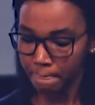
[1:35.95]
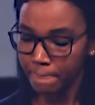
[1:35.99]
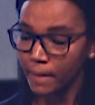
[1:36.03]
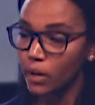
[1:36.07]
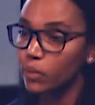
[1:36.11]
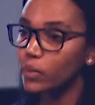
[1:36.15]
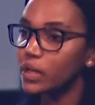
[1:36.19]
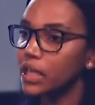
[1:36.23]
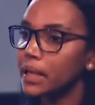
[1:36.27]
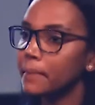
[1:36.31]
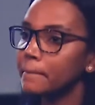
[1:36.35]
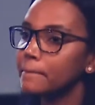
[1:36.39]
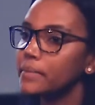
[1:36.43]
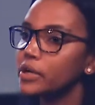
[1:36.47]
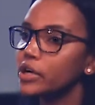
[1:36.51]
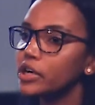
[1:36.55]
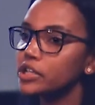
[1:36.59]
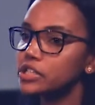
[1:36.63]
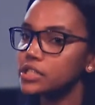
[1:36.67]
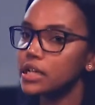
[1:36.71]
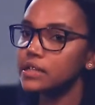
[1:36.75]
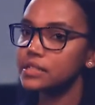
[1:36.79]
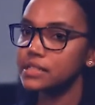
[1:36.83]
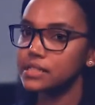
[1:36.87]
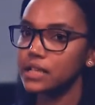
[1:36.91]
We immerse
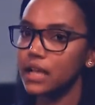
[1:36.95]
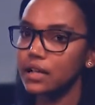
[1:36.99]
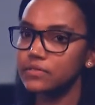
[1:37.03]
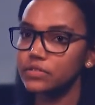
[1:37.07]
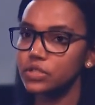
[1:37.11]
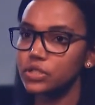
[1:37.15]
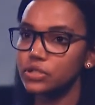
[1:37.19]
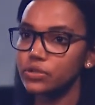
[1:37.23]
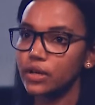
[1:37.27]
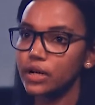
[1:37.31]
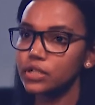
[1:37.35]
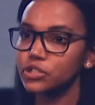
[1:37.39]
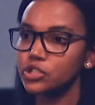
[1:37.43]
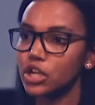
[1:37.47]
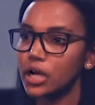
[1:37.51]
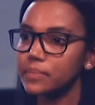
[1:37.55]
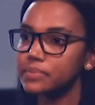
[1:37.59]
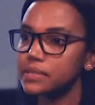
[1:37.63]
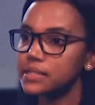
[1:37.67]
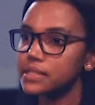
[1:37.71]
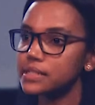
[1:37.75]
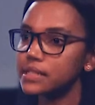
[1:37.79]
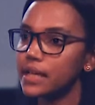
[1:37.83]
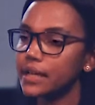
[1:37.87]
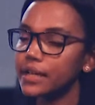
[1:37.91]
ourselves into our jobs
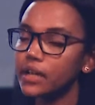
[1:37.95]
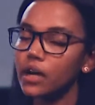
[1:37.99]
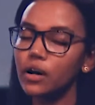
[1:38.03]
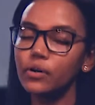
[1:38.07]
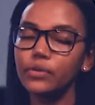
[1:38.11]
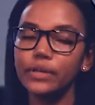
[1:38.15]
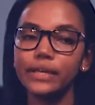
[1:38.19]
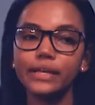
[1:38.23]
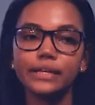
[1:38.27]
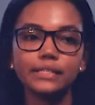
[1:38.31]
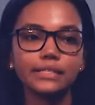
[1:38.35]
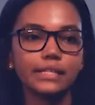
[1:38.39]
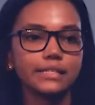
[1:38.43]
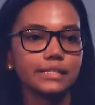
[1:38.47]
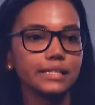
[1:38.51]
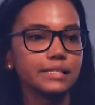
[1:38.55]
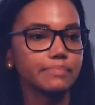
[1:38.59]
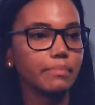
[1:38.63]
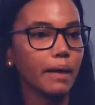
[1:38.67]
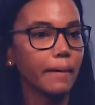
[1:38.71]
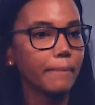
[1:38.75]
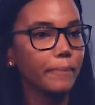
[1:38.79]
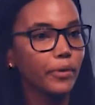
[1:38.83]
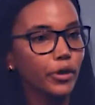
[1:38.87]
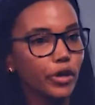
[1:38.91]
and say, oh yes, this is
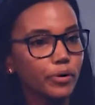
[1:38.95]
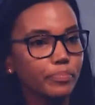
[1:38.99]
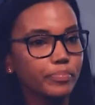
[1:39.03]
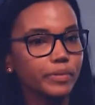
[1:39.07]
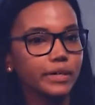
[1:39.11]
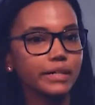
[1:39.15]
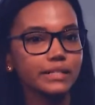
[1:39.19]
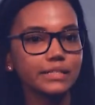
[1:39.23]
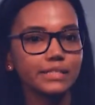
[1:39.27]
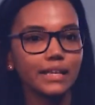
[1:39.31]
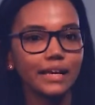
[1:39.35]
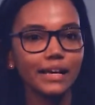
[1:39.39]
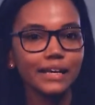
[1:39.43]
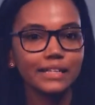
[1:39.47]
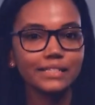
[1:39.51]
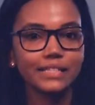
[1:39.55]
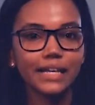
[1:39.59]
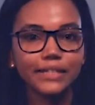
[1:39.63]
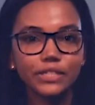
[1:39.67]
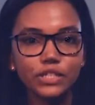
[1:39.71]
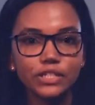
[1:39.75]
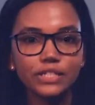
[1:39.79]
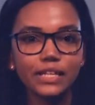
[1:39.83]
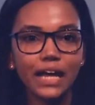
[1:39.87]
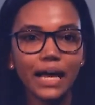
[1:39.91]
my purpose,
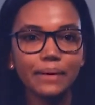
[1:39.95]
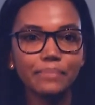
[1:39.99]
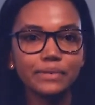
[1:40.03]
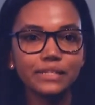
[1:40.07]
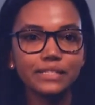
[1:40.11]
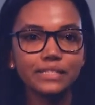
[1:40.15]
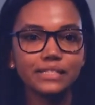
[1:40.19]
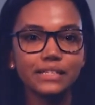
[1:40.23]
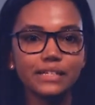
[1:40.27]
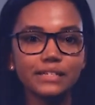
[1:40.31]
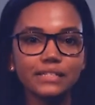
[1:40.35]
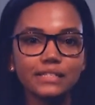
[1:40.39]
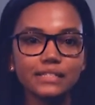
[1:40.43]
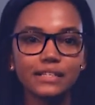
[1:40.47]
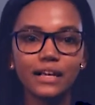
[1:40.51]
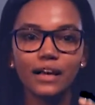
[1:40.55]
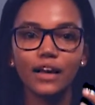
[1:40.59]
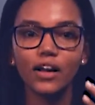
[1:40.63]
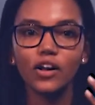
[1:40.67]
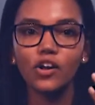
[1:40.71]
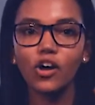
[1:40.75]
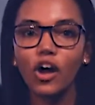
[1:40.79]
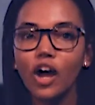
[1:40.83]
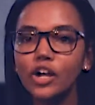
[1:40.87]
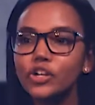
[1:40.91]
such a time as this,
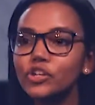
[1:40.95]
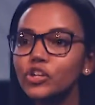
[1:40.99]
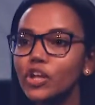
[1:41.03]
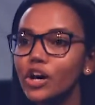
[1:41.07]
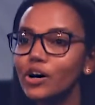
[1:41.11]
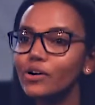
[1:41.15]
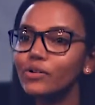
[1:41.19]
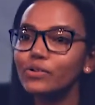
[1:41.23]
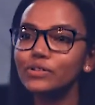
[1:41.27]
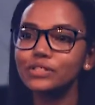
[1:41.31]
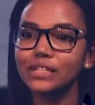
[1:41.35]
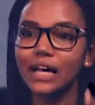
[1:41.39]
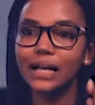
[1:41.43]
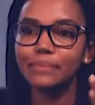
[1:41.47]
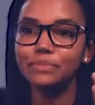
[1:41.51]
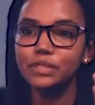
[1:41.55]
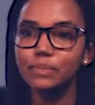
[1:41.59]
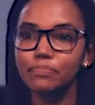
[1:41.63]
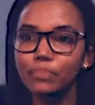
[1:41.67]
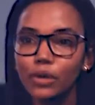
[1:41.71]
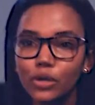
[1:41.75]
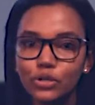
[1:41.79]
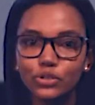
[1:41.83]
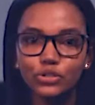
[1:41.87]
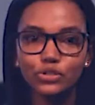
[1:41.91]
God knows I'm
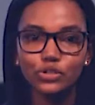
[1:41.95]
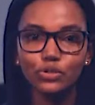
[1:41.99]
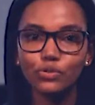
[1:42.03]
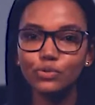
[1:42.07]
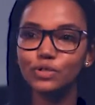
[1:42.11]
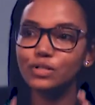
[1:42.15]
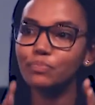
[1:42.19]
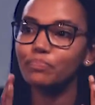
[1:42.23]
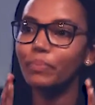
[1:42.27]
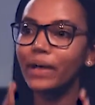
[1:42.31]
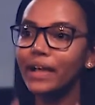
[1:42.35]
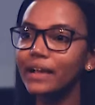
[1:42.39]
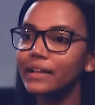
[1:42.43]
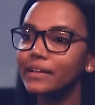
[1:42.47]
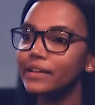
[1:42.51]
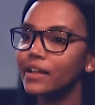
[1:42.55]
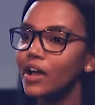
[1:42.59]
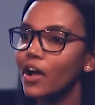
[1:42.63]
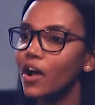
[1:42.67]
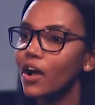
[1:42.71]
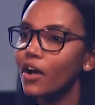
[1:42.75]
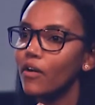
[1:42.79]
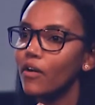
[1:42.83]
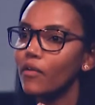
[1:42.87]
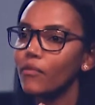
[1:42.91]
supposed to spend
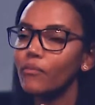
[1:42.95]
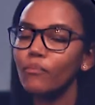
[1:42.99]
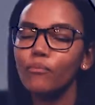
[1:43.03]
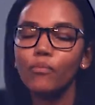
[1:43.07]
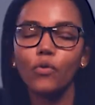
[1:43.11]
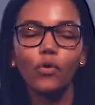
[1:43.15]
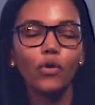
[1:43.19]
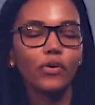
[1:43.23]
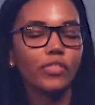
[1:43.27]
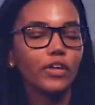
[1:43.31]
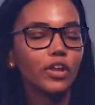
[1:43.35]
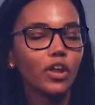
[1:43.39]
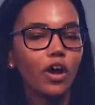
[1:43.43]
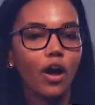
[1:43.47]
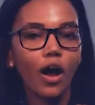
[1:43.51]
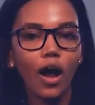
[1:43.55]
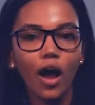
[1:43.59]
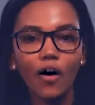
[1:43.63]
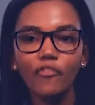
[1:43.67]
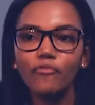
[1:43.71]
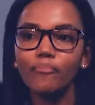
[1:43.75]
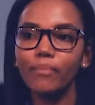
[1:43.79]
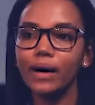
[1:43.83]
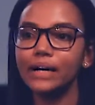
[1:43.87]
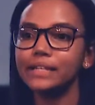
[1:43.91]
more than
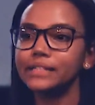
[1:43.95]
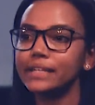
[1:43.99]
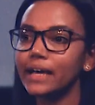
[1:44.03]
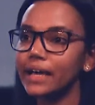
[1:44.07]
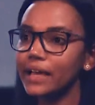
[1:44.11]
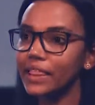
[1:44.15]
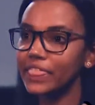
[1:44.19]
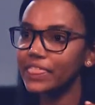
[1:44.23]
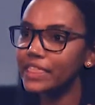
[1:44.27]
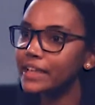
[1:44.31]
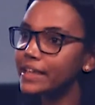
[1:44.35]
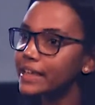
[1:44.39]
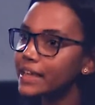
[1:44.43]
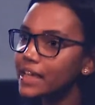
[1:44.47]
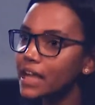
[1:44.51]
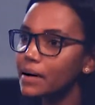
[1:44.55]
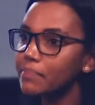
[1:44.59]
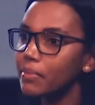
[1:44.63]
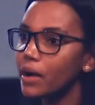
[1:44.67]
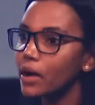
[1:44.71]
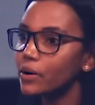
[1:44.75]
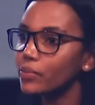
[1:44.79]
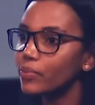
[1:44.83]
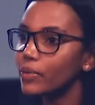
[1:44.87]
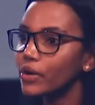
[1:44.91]
half my day thinking
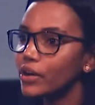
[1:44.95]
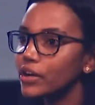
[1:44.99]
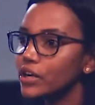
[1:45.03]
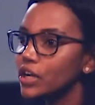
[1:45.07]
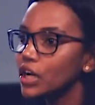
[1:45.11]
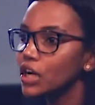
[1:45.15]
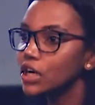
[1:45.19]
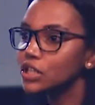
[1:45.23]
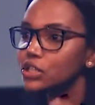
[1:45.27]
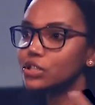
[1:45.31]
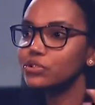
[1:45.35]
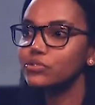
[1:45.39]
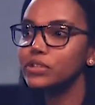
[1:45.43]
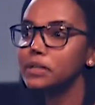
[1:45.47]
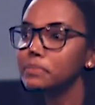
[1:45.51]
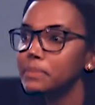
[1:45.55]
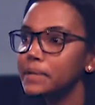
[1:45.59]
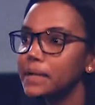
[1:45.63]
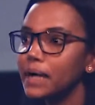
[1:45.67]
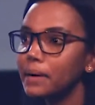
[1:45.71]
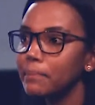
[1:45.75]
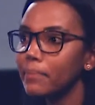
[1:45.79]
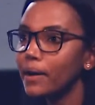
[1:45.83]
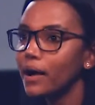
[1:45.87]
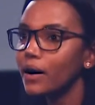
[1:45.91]
about work, dreaming
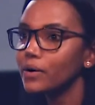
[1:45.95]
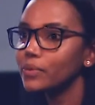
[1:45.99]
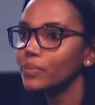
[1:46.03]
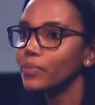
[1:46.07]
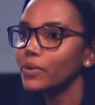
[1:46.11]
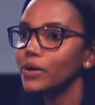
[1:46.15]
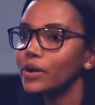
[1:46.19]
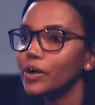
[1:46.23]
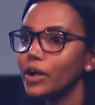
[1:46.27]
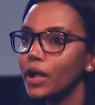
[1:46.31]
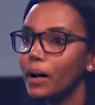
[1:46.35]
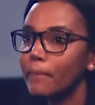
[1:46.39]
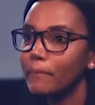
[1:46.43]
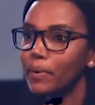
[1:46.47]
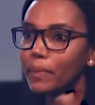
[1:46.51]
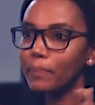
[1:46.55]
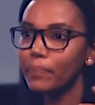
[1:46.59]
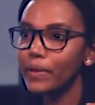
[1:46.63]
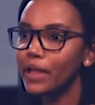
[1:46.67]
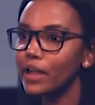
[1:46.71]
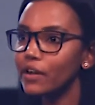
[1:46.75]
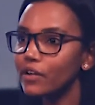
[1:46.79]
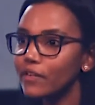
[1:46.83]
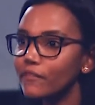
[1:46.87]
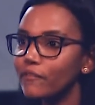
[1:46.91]
about work,
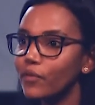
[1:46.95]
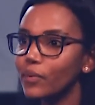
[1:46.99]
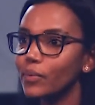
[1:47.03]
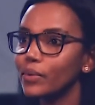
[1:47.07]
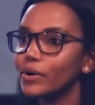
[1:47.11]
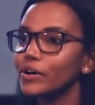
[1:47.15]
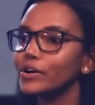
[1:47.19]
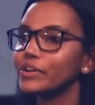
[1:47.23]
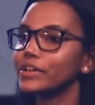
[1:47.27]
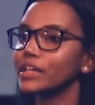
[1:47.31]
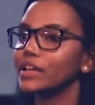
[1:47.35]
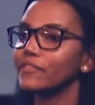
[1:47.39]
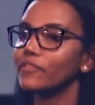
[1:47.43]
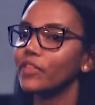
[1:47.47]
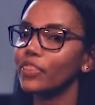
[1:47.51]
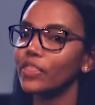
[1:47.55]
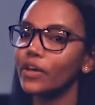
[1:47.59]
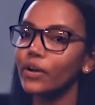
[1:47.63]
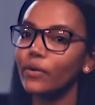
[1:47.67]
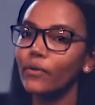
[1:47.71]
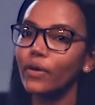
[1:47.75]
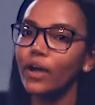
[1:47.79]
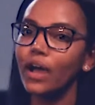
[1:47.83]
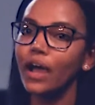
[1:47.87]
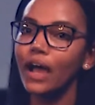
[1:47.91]
preparing for work, even
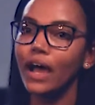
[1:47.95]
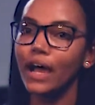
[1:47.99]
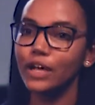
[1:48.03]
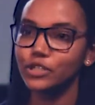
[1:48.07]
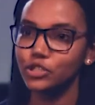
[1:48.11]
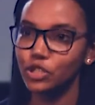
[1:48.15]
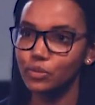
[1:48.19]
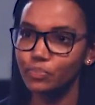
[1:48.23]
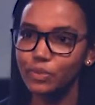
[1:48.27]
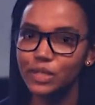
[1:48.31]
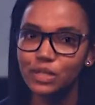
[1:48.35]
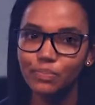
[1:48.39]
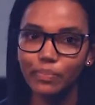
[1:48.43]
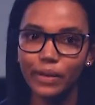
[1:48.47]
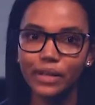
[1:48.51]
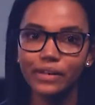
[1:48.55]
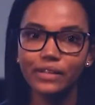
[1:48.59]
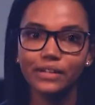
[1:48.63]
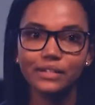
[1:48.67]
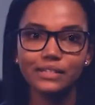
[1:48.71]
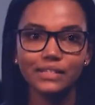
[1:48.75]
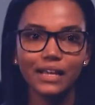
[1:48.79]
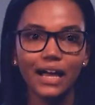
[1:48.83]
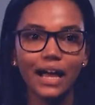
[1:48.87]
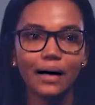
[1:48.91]
though I should be
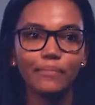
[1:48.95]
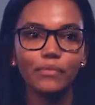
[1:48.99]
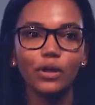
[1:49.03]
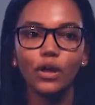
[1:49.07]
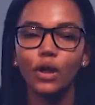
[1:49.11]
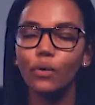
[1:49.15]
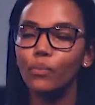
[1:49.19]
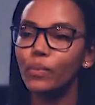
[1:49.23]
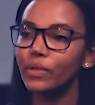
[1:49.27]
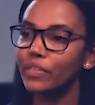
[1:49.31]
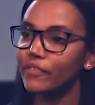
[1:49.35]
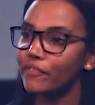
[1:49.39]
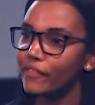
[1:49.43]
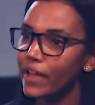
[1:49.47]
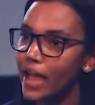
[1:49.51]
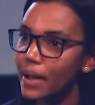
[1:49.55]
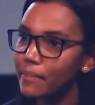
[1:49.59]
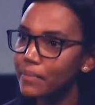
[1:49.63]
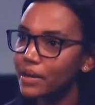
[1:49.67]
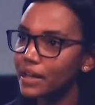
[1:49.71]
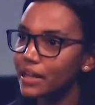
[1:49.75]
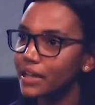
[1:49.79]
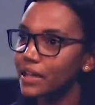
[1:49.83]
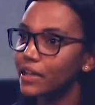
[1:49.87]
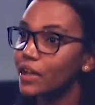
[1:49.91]
spending time with
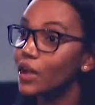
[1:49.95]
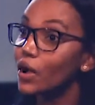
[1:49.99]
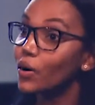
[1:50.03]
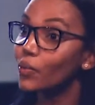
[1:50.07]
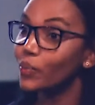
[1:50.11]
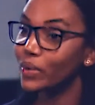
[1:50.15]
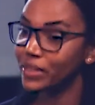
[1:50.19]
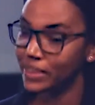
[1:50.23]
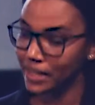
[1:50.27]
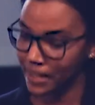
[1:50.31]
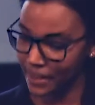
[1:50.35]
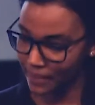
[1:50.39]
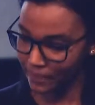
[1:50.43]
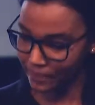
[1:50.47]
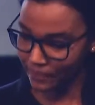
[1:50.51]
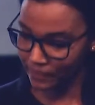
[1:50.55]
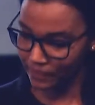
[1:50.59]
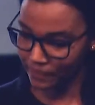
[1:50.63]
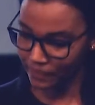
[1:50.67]
family, with him.